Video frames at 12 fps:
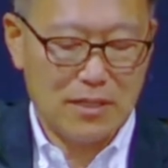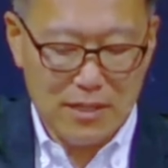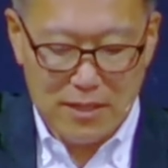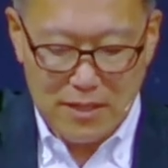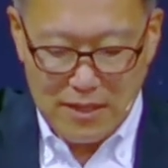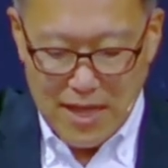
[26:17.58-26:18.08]

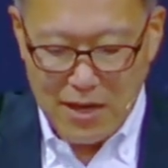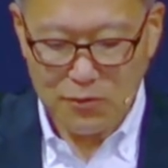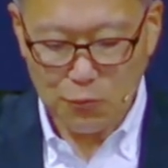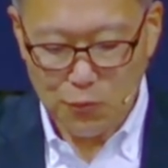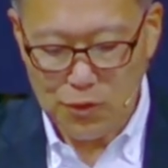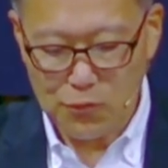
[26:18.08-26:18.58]
And that
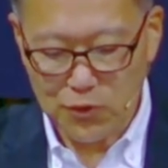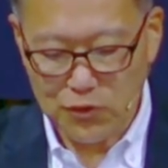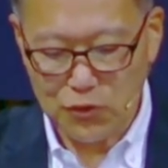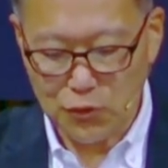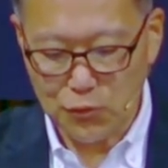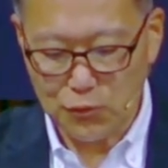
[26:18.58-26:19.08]
word
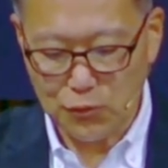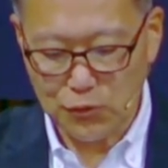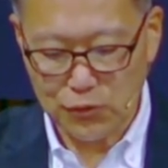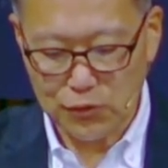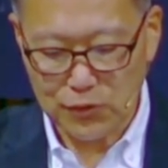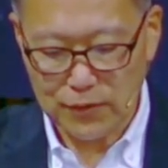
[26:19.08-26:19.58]
was
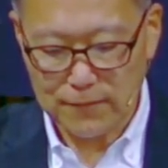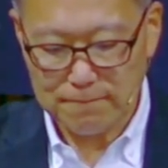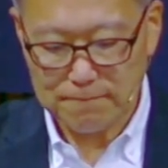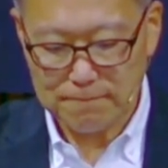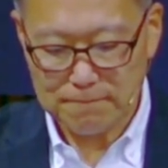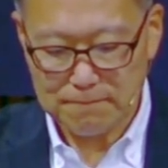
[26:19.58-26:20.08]
used.
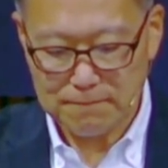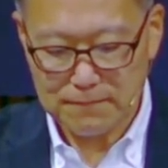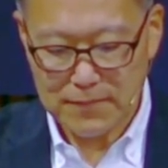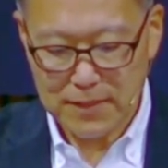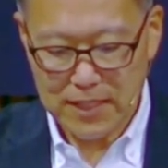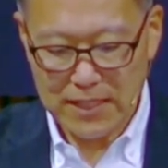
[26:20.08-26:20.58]

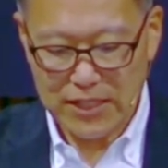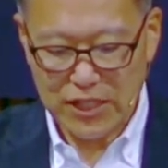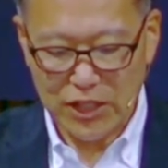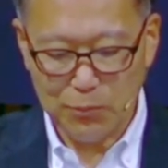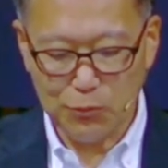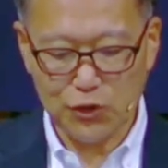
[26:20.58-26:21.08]
In
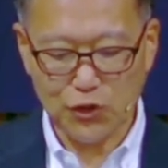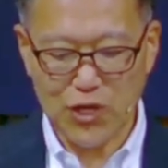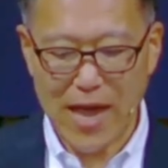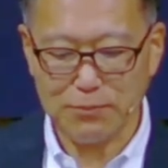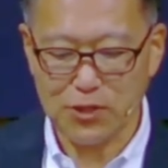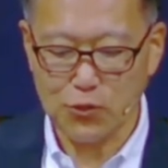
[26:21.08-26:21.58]
Hebrews
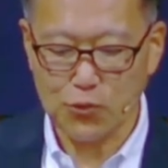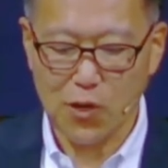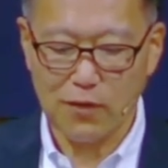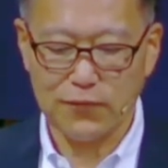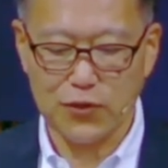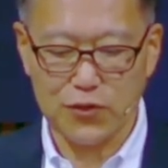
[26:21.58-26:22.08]
chapter
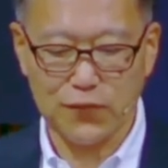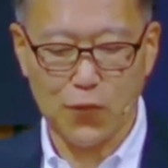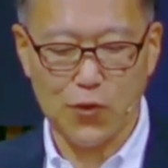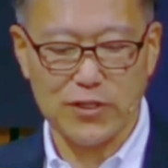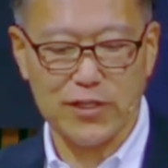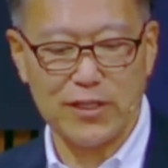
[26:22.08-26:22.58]
12, verse
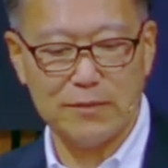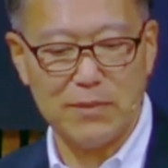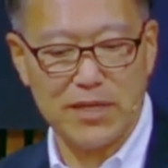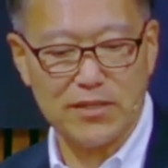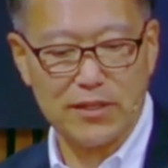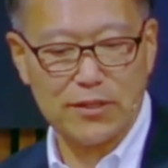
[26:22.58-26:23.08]
14,
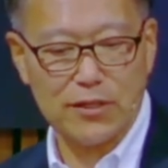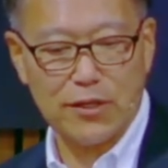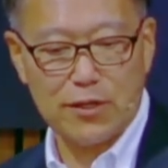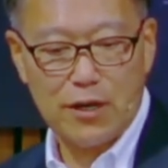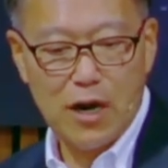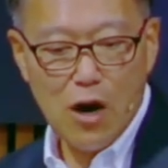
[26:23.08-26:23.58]
makes it
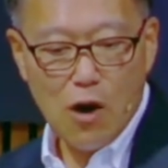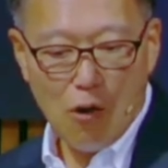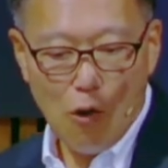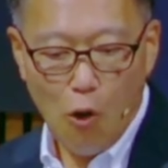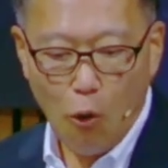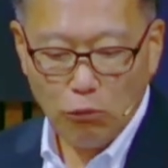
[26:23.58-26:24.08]
clear
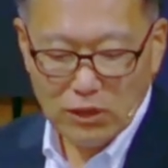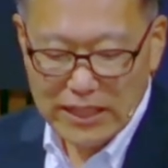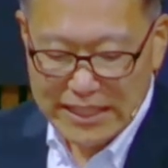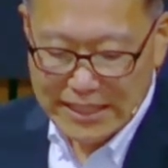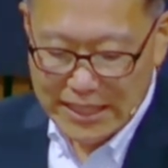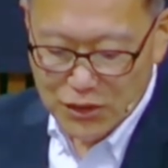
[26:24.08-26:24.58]

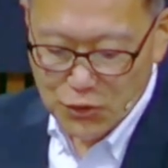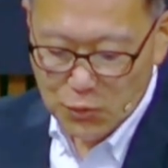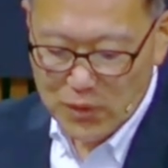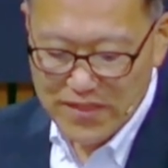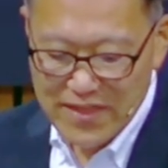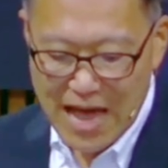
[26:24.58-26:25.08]
holiness
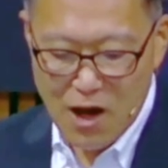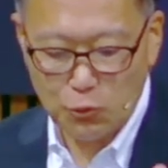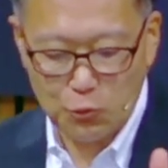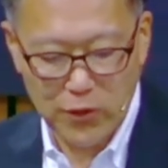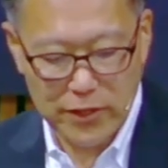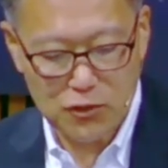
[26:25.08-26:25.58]
without
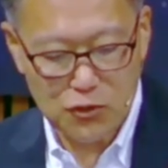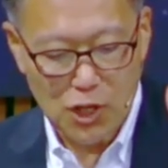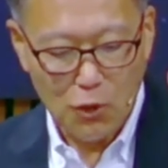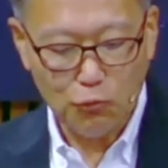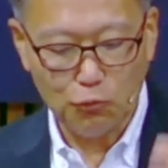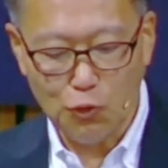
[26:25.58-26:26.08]
which
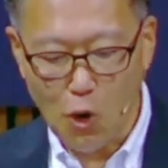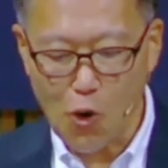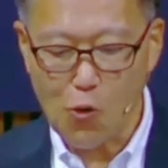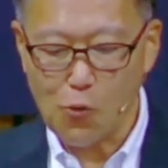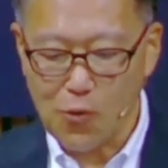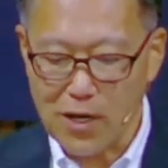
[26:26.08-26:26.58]
no
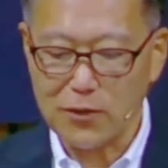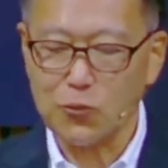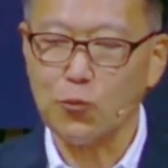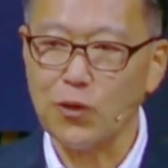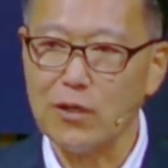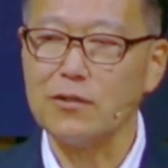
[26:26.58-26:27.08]

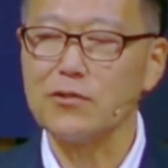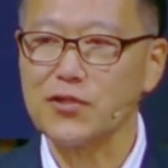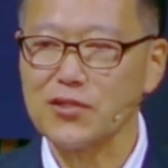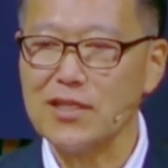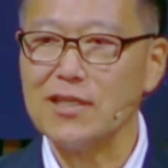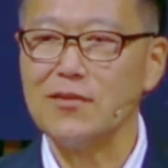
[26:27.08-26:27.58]
one will
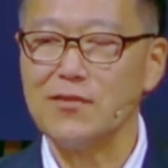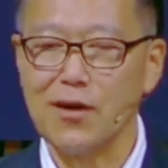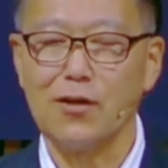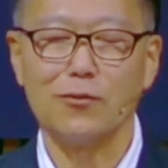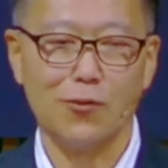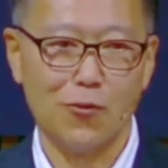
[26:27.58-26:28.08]
see the
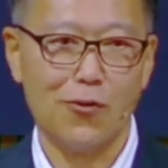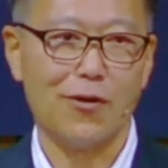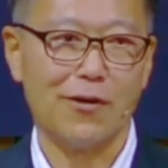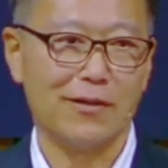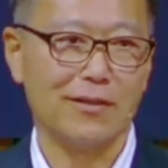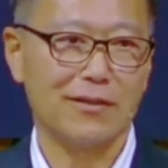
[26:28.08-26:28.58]
Lord.